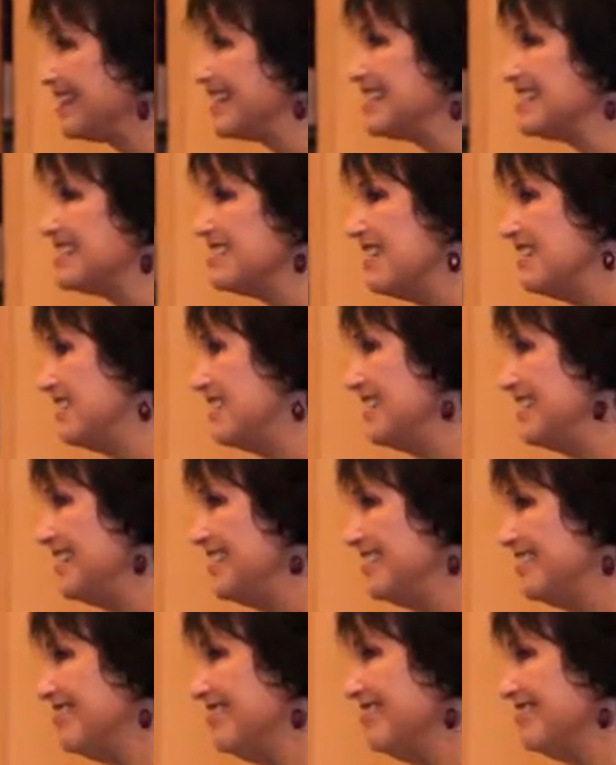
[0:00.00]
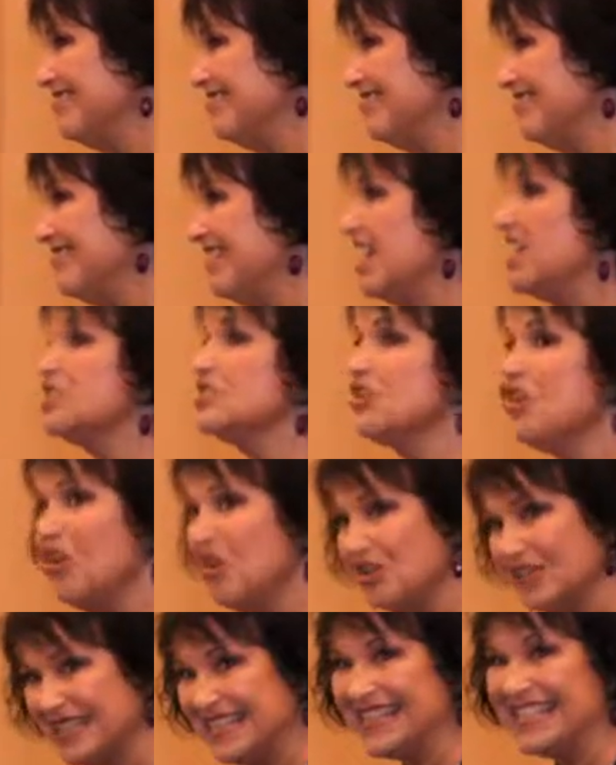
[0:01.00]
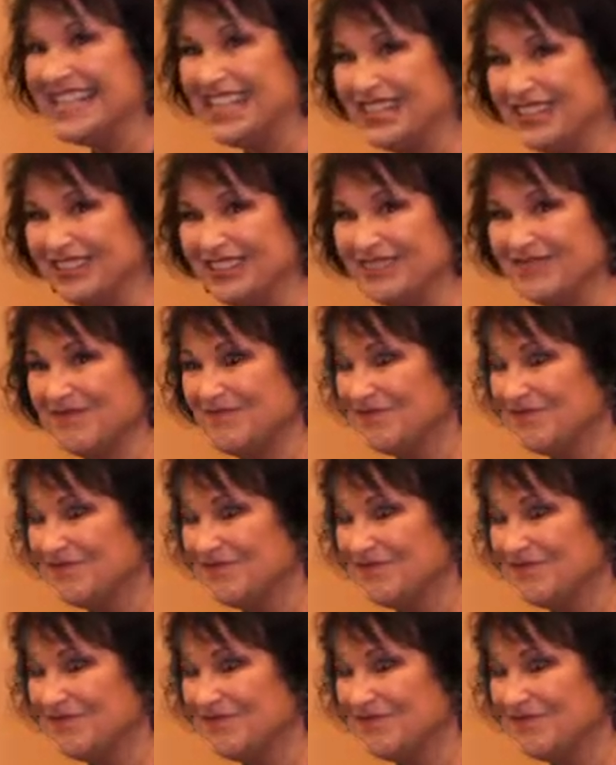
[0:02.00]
that's not in here. It's all in here.